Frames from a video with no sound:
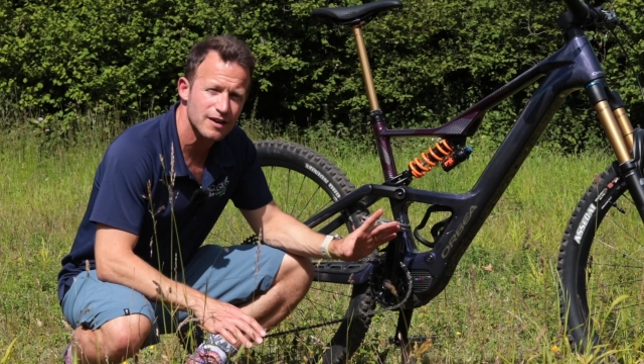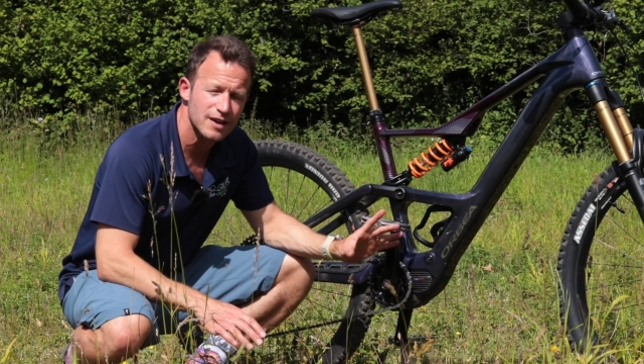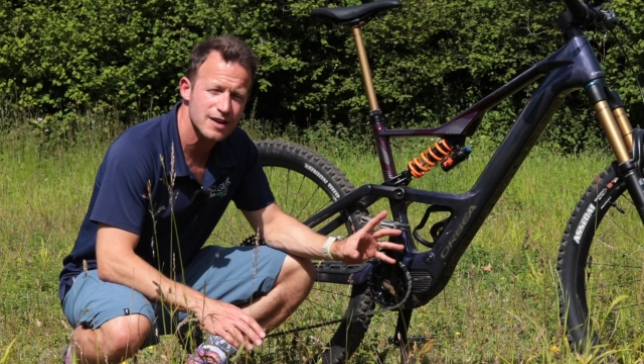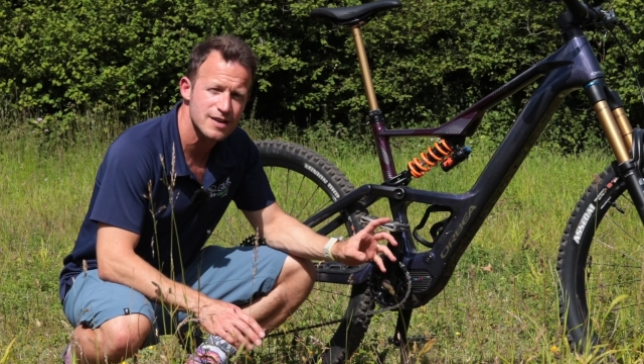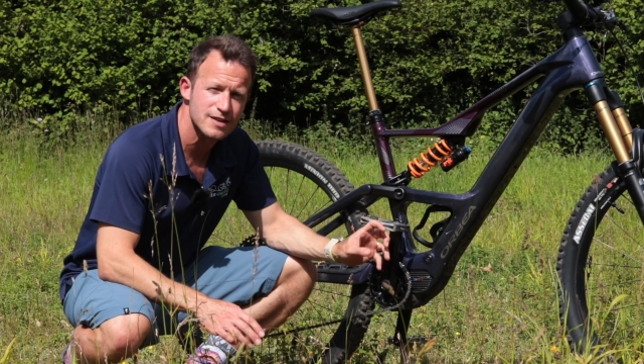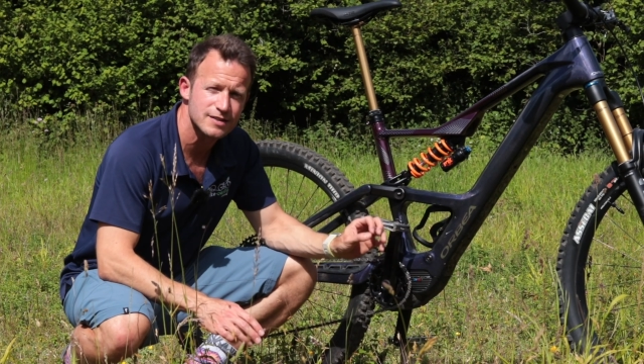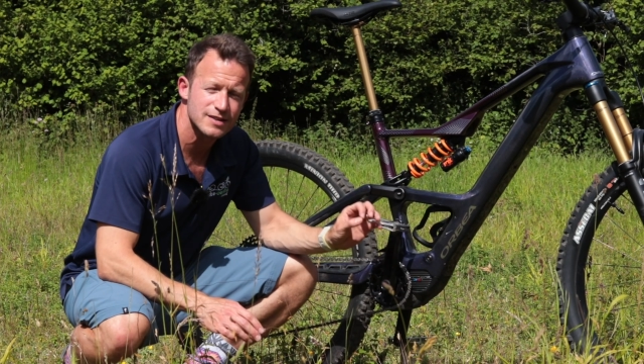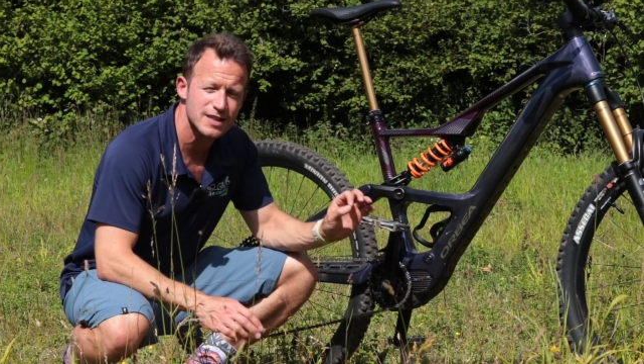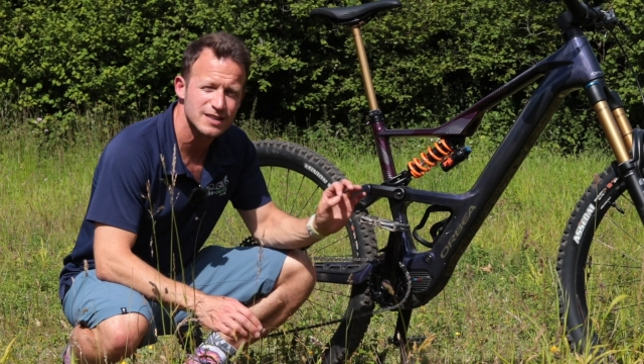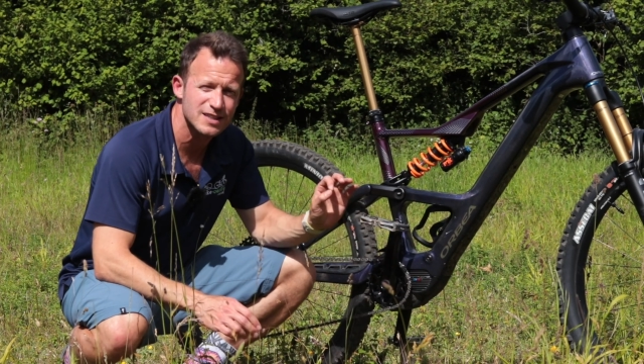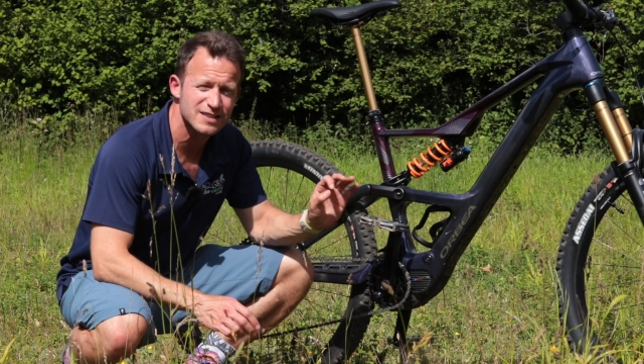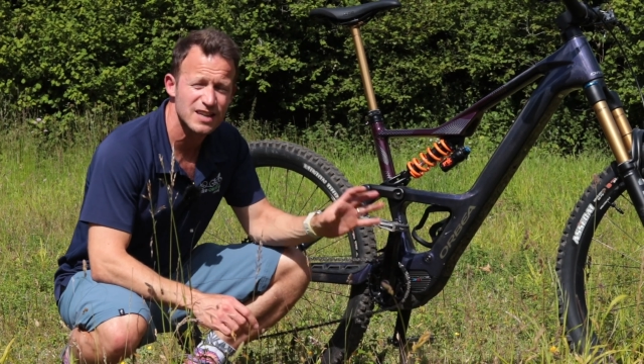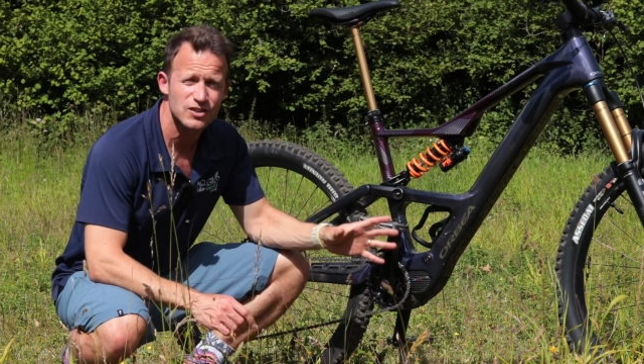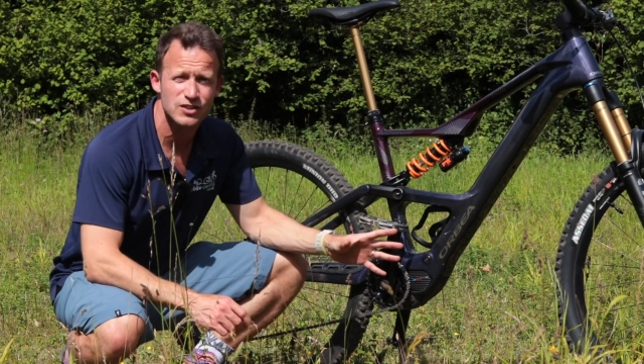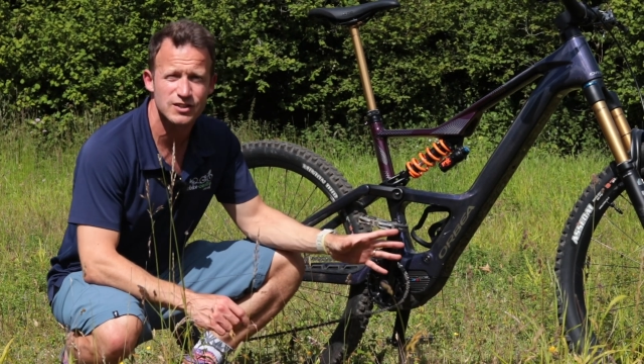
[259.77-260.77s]
is it's
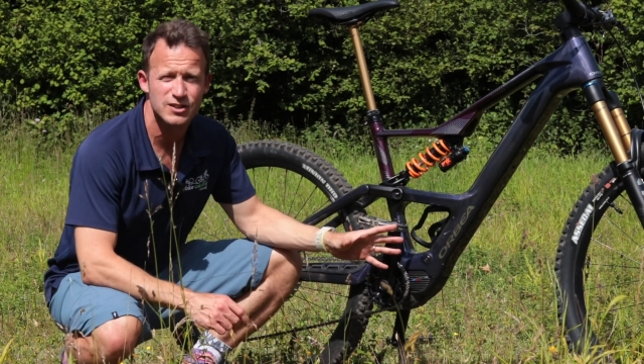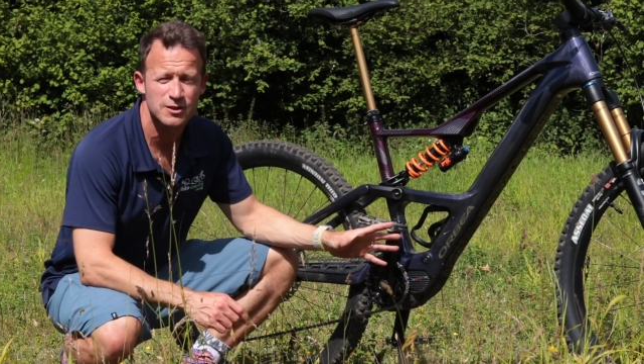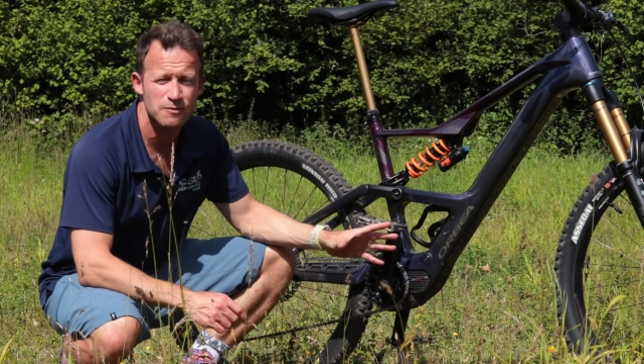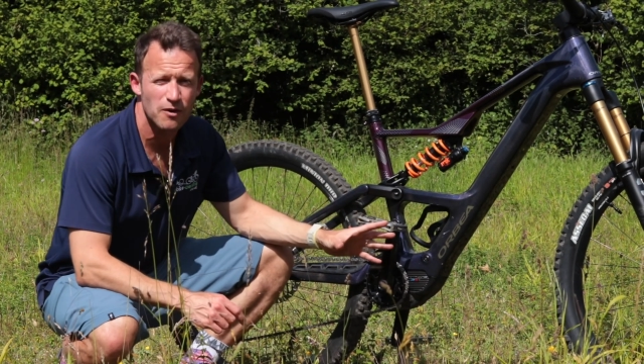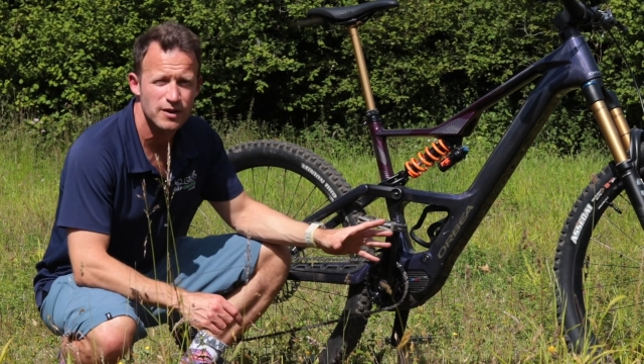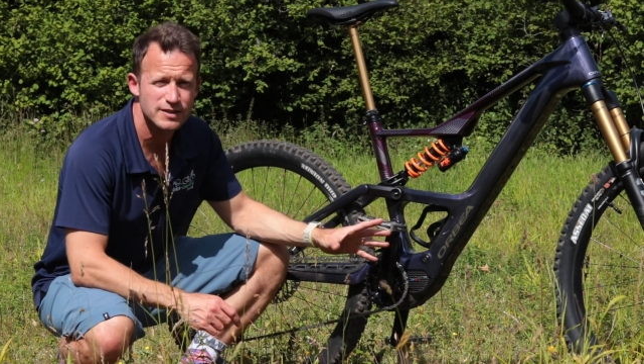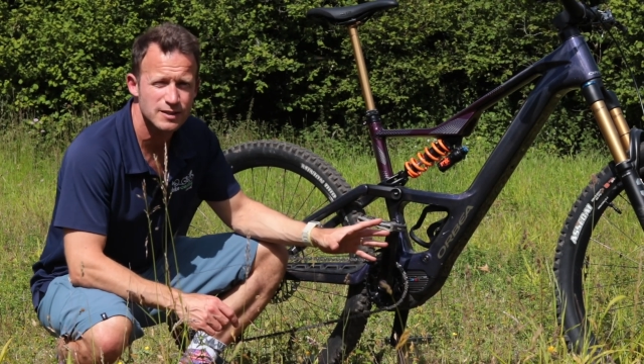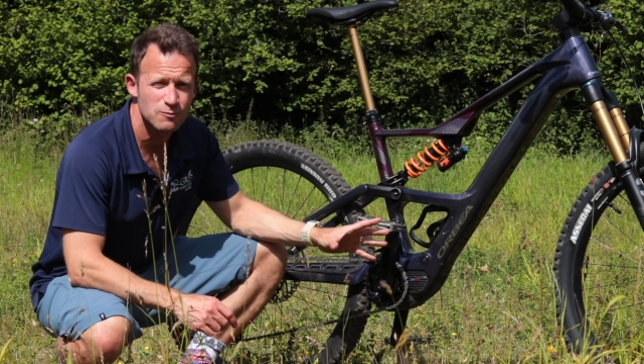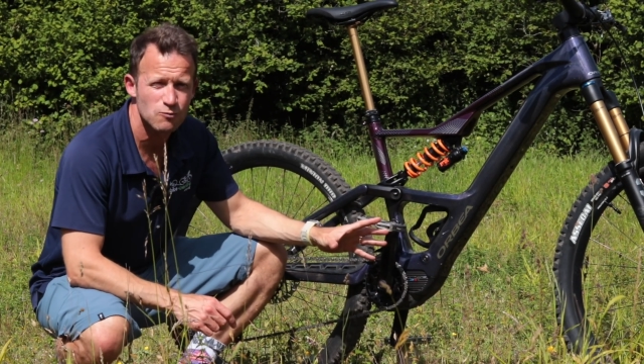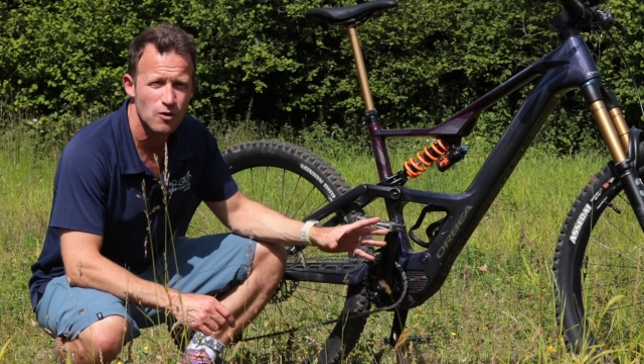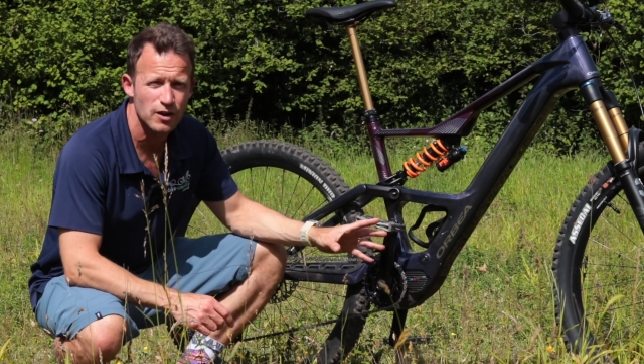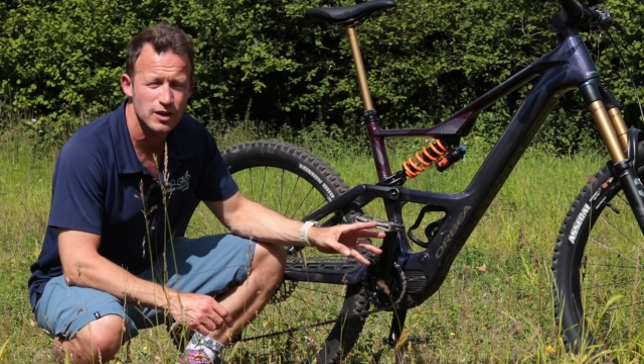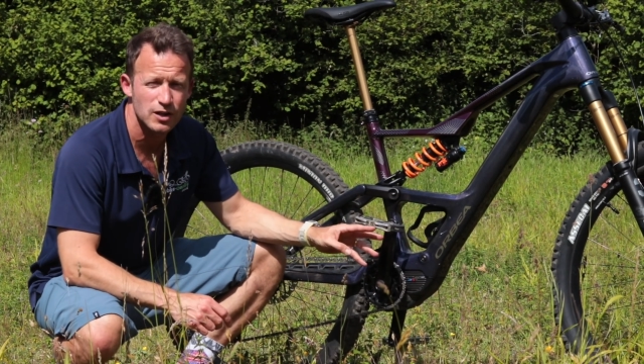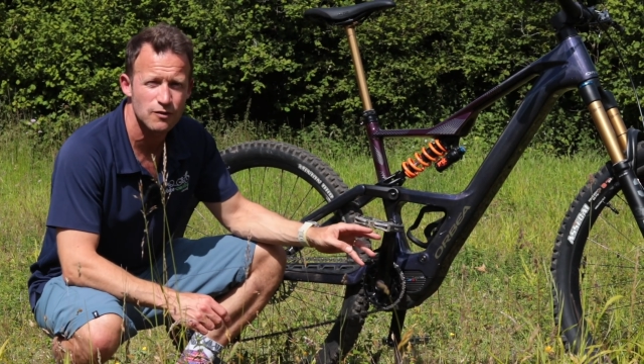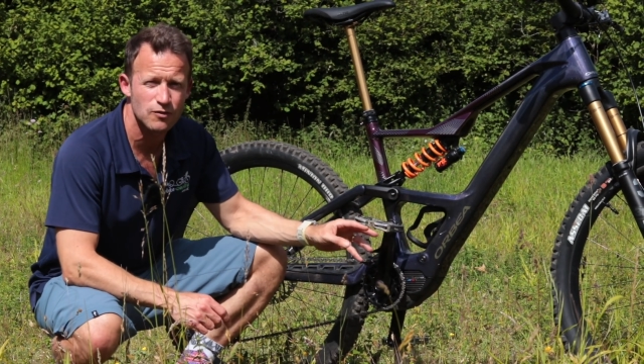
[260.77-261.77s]
essentially two bikes in
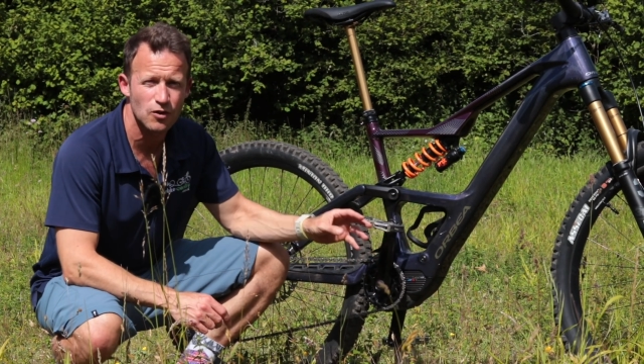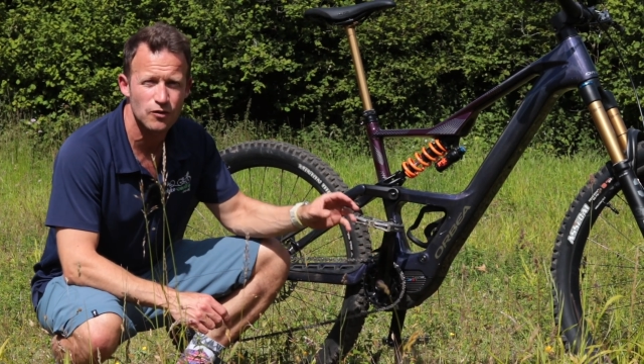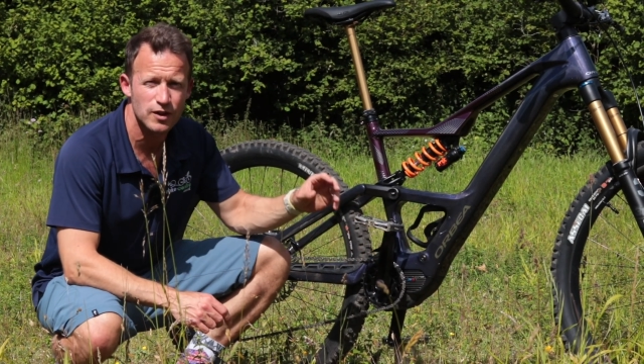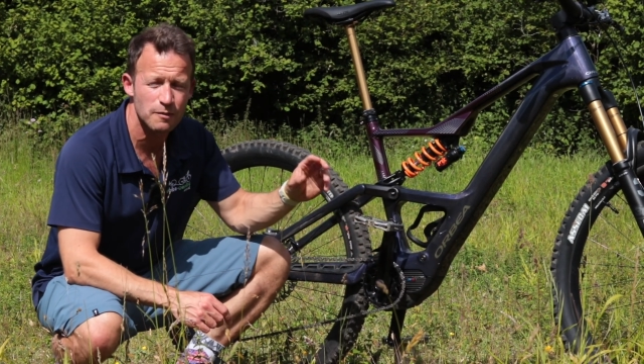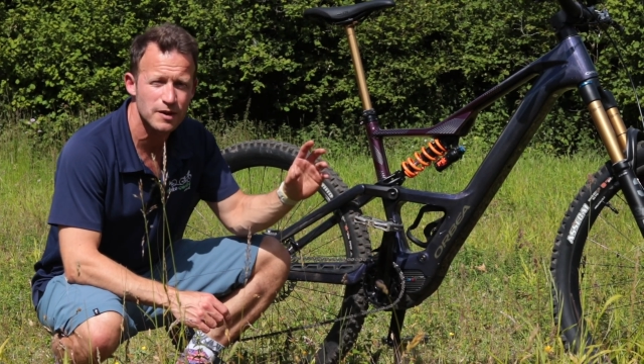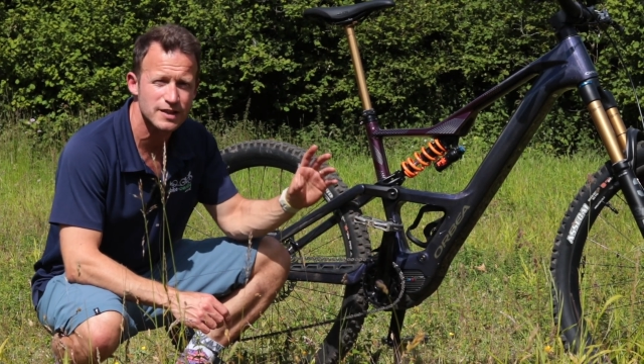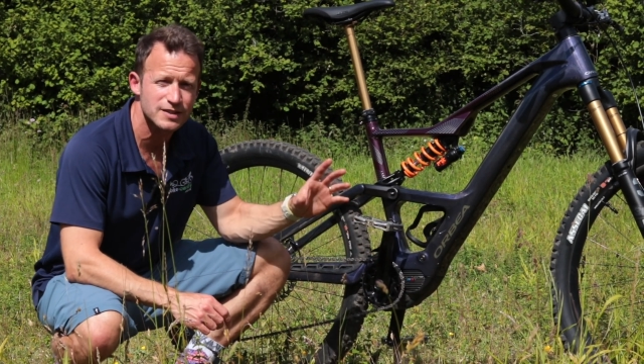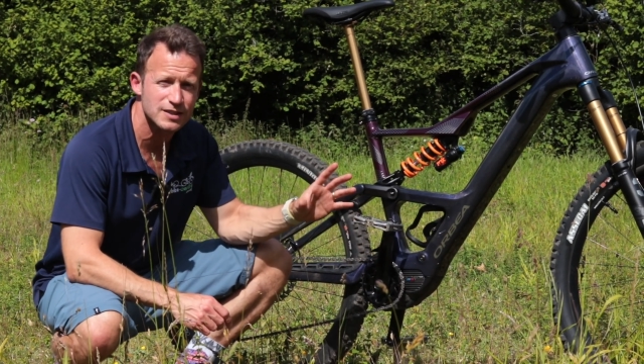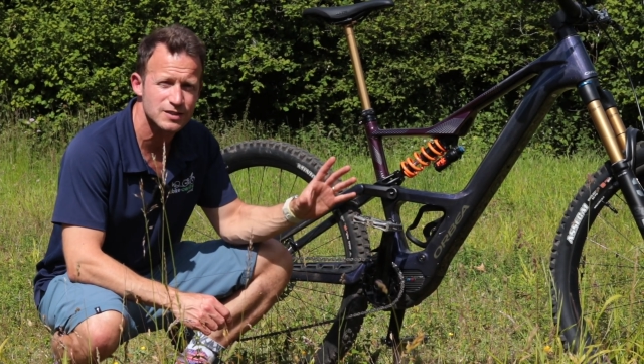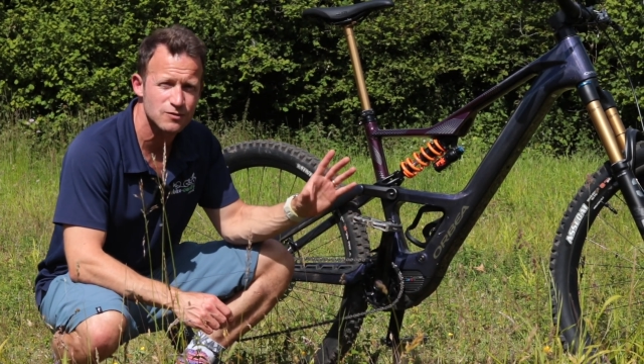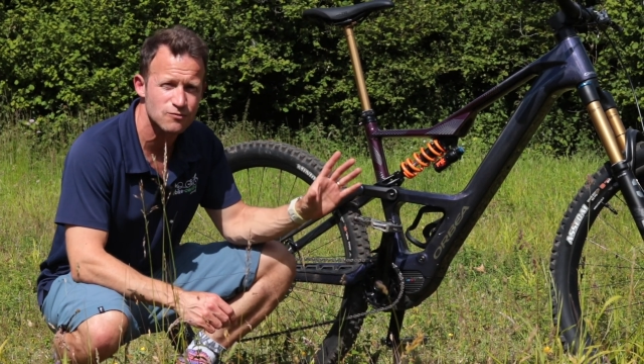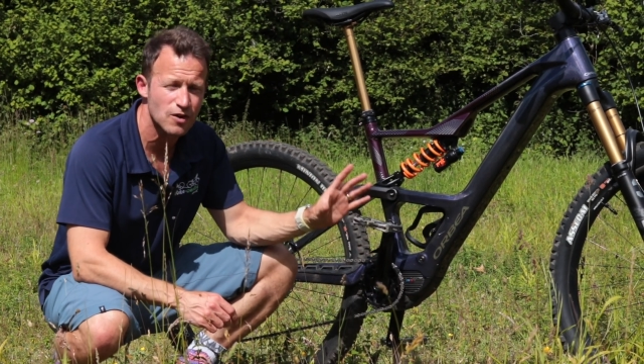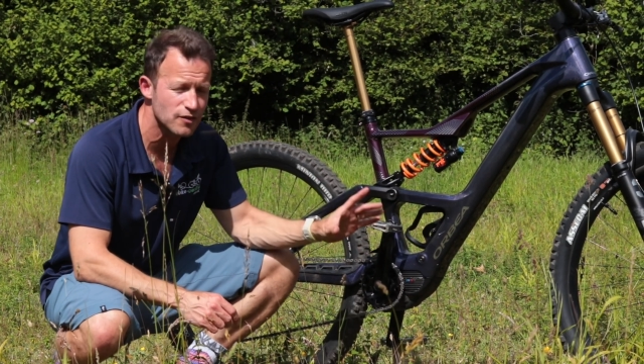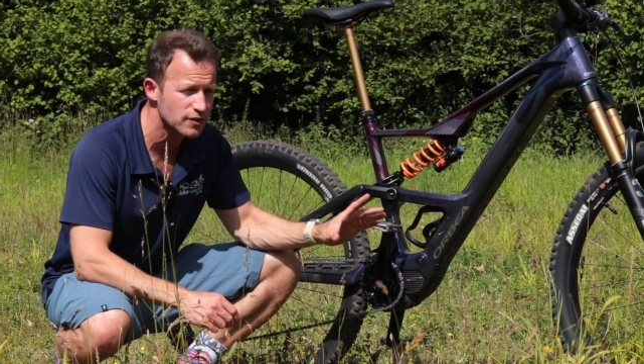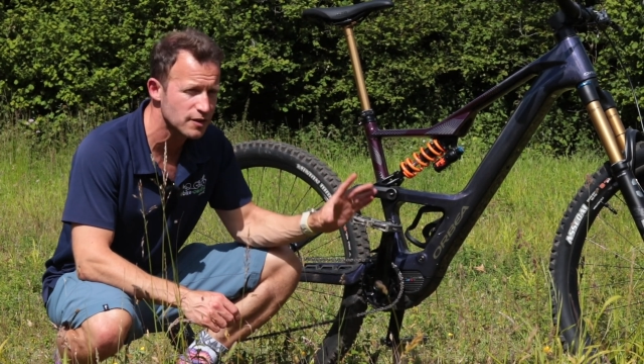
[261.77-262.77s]
one. You've got the ability to
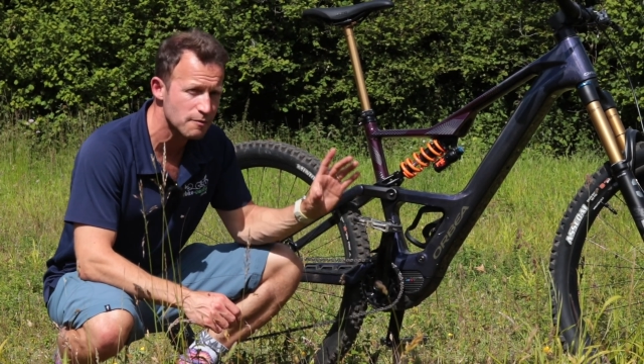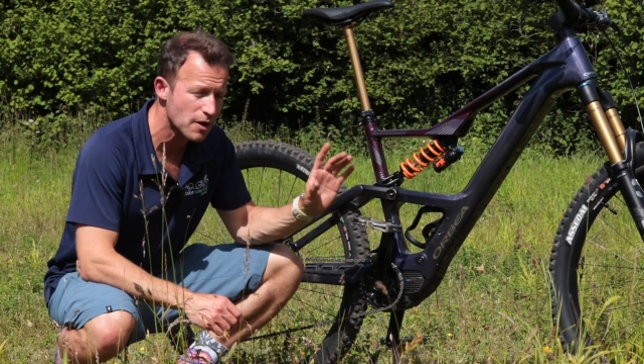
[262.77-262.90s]
run the